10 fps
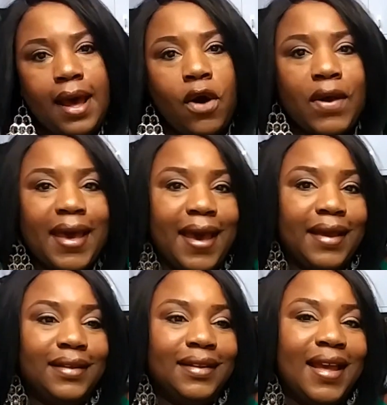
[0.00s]

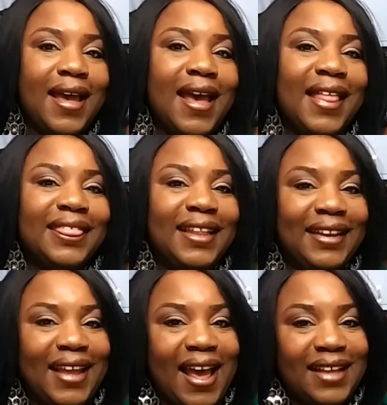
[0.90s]
Okay, the
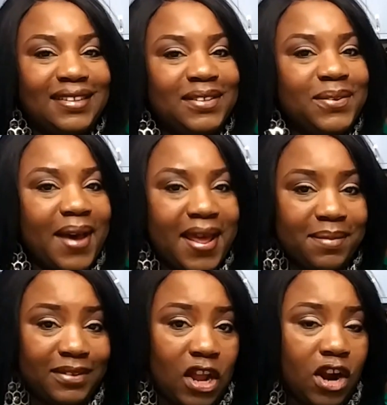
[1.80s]
last two
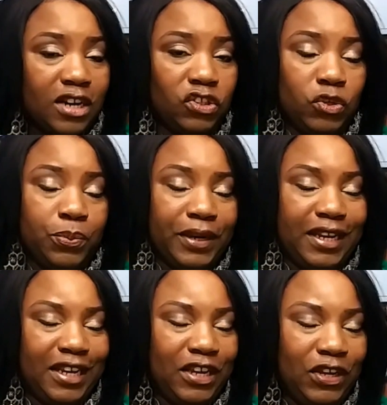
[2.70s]
items are super
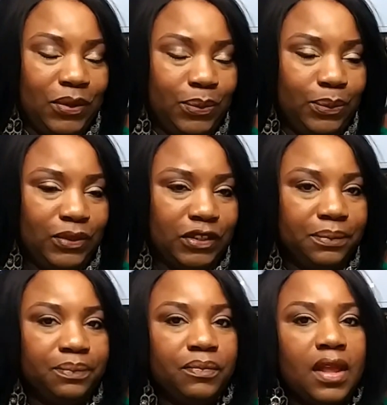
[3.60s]
huge.
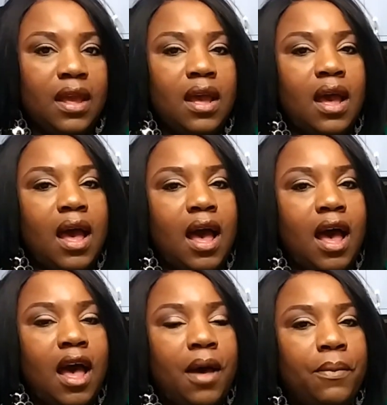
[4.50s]

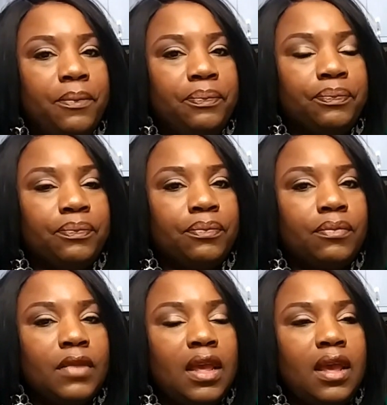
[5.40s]

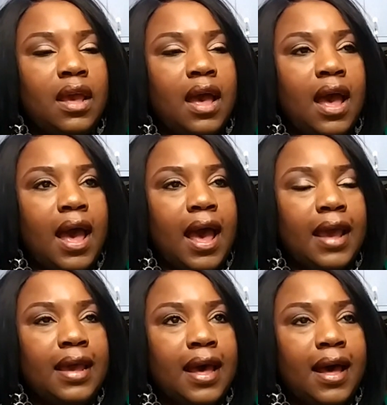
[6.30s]
I
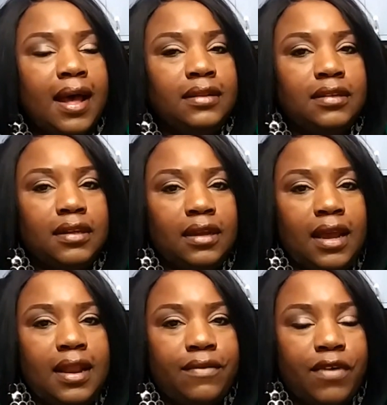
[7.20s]
got,
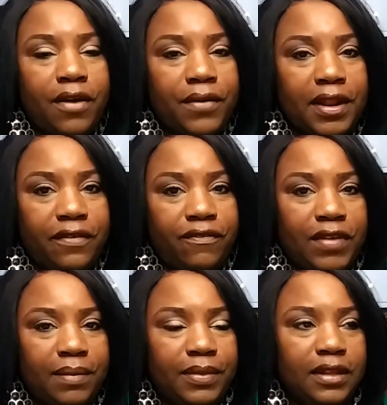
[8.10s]
and I've already
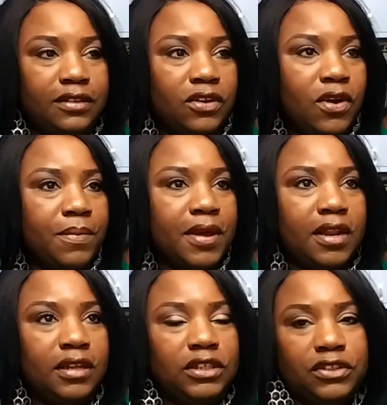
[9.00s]
filmed it, so I'm
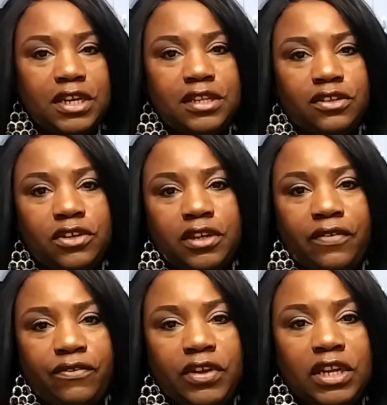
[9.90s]
gonna just insert the
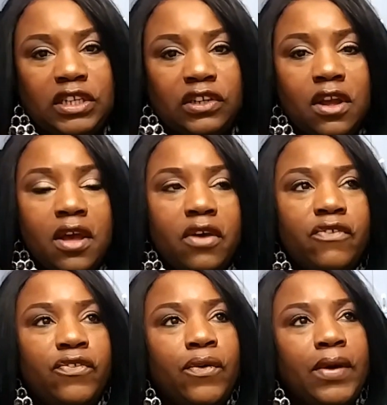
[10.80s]
footage
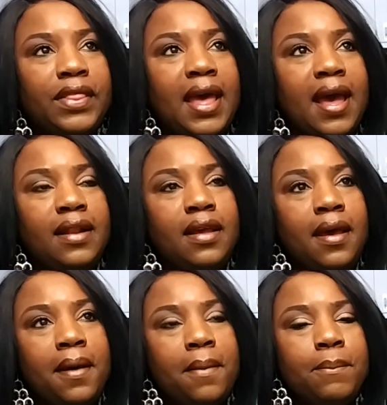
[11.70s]
for that.
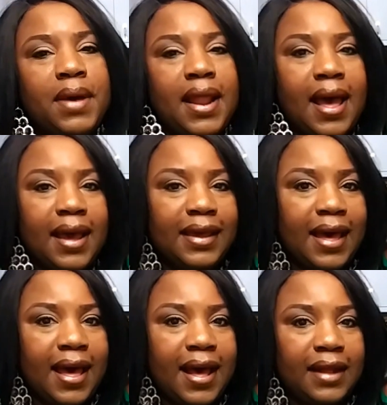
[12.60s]
But I
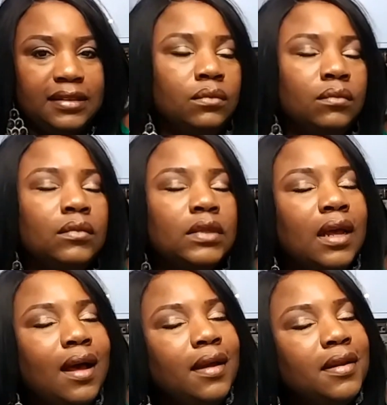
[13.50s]
got
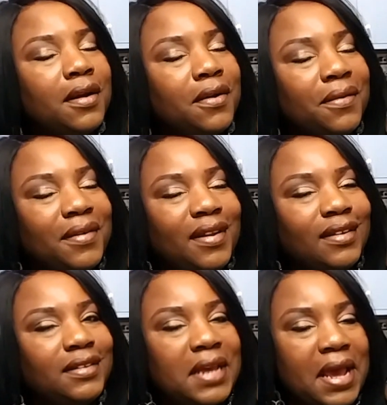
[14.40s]
an acrylic
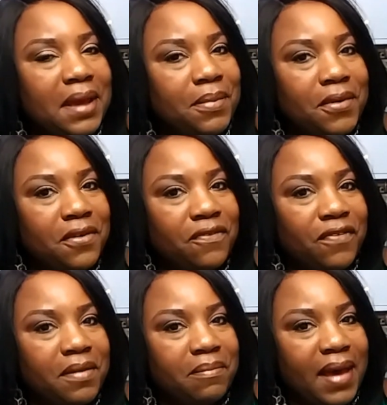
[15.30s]
table
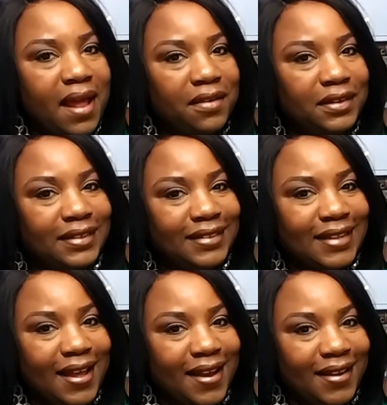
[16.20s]
from Ballard
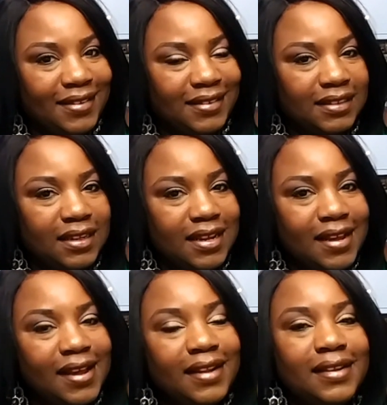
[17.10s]
Designs.
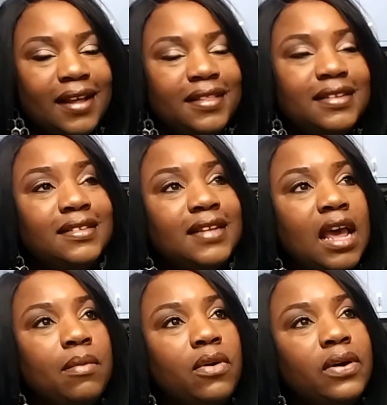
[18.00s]
Now this
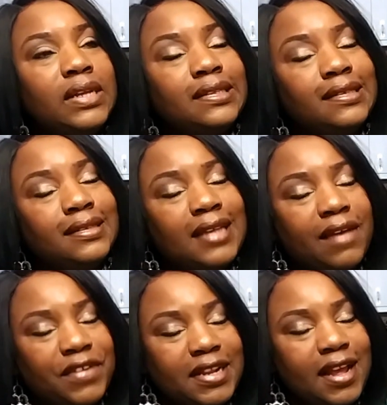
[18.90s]
table is
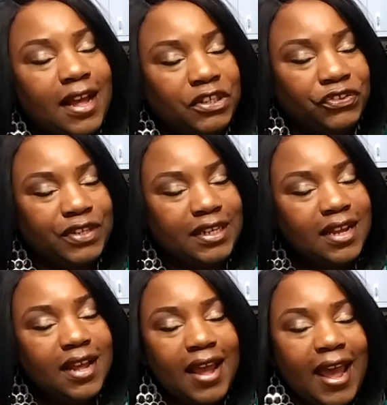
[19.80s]

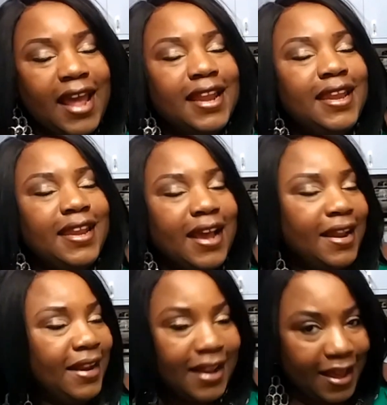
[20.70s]

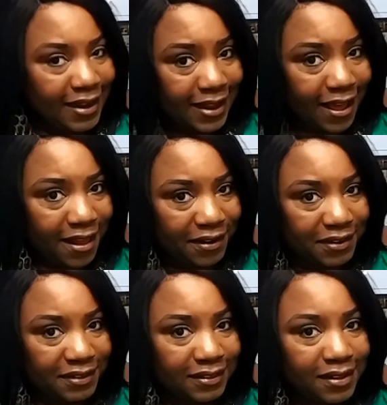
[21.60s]

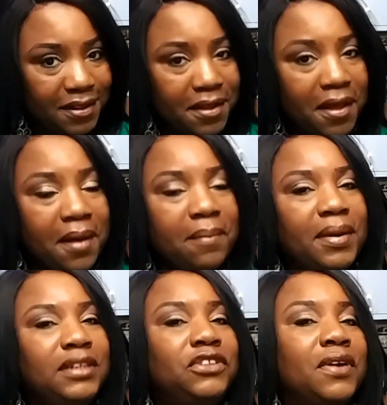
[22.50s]
$799,
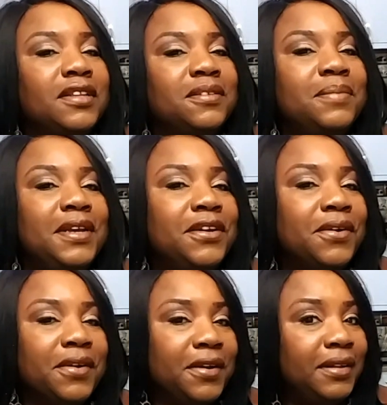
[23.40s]
but trust me,
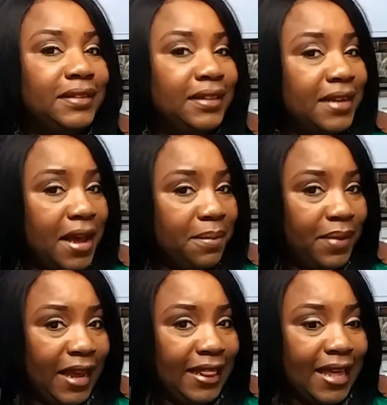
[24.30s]
your girl did not
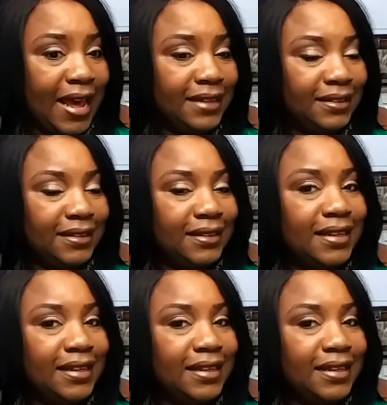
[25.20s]
pay that.